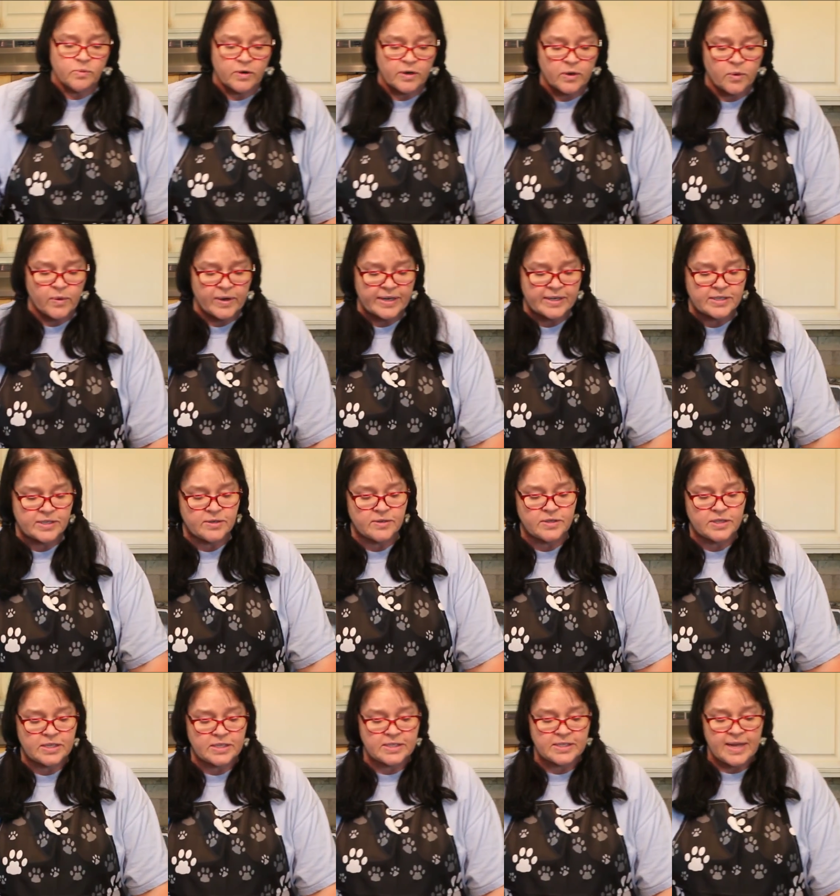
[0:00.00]
we're going to
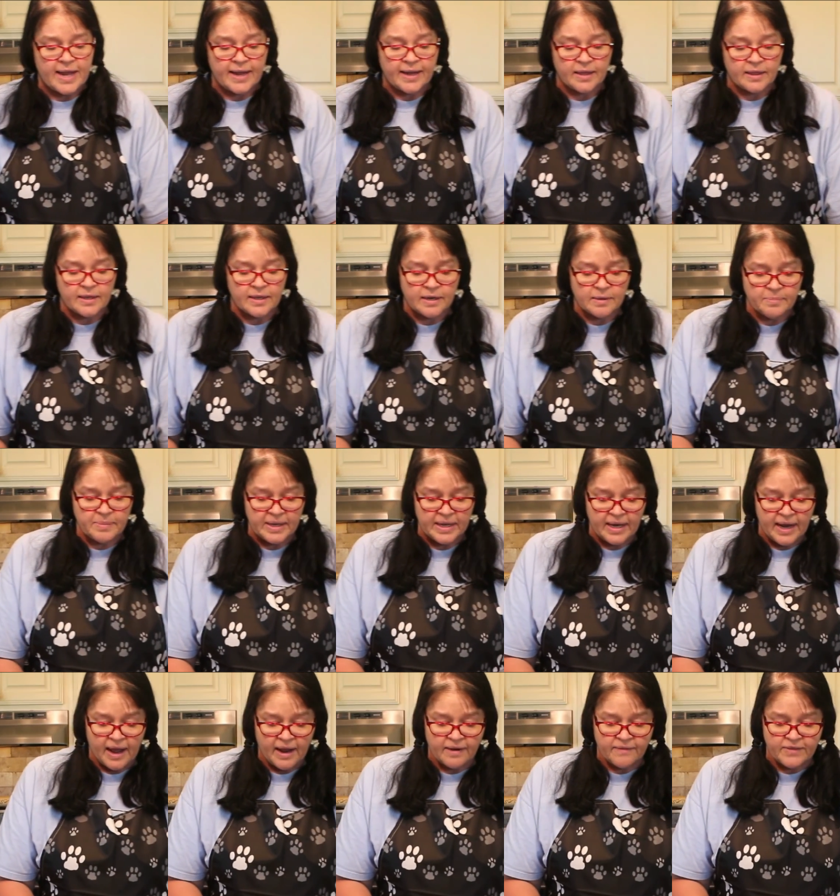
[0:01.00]
just take a little bit
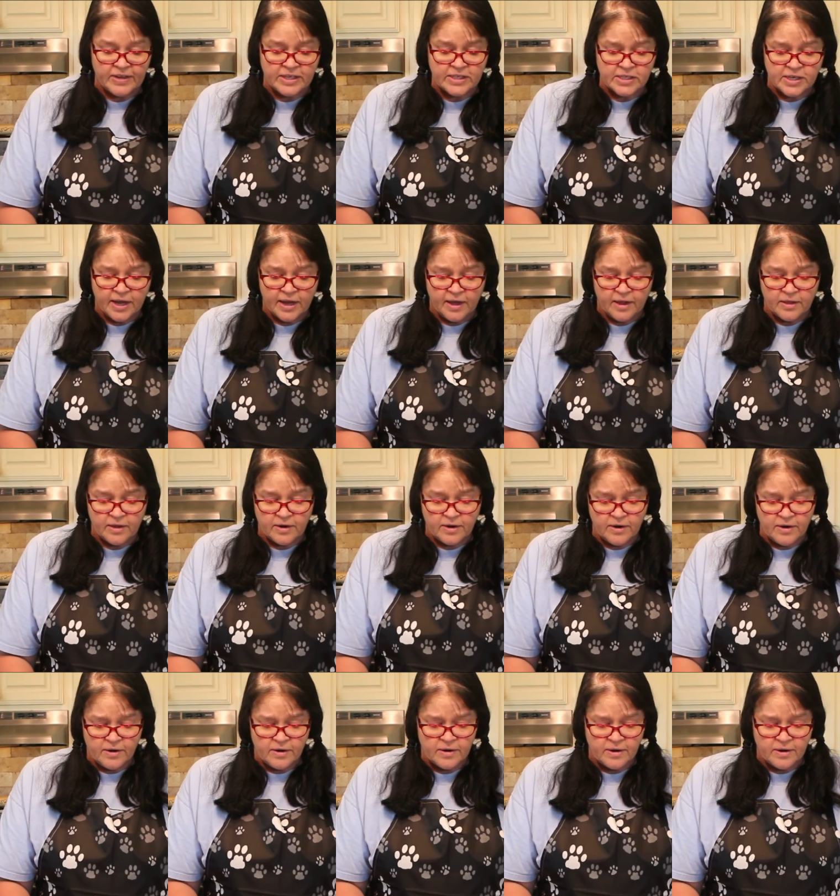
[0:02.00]
out of each color.